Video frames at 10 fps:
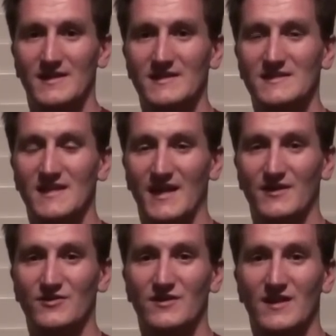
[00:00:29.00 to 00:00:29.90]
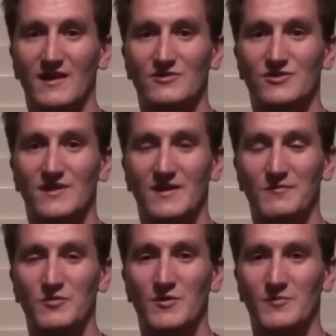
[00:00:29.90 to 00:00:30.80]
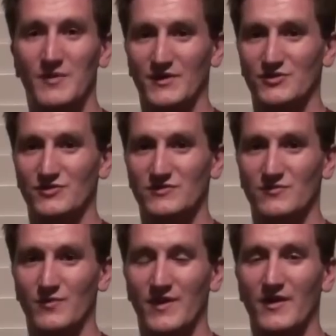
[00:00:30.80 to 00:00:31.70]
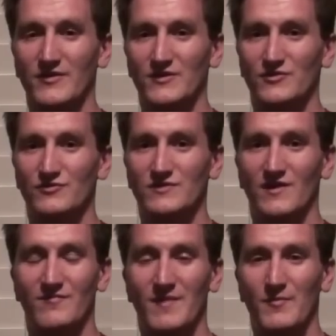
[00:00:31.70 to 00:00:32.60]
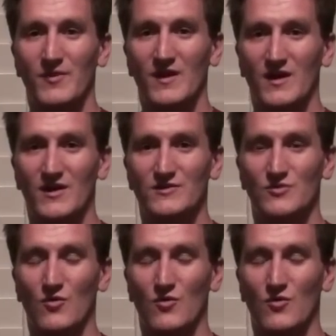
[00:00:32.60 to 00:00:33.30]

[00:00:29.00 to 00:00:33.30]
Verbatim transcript: This scanner allows you to input pictures without the use of memory cards